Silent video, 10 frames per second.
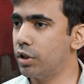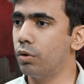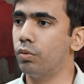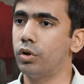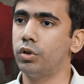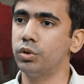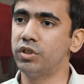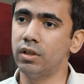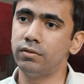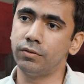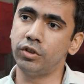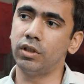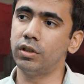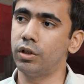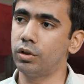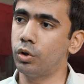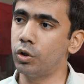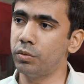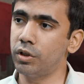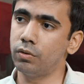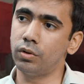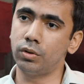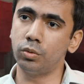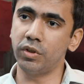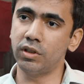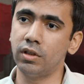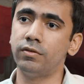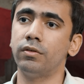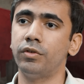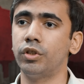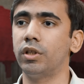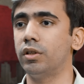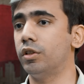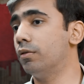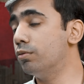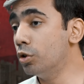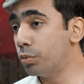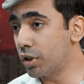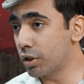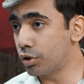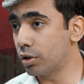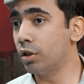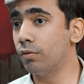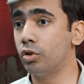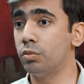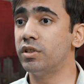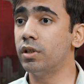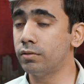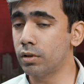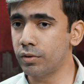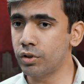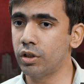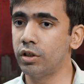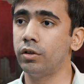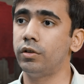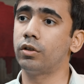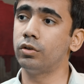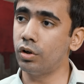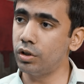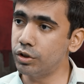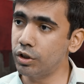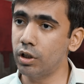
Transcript: They want to self-sufficient their economy. They want to be self-sufficient in their food production. They want to be self-sufficient in technology.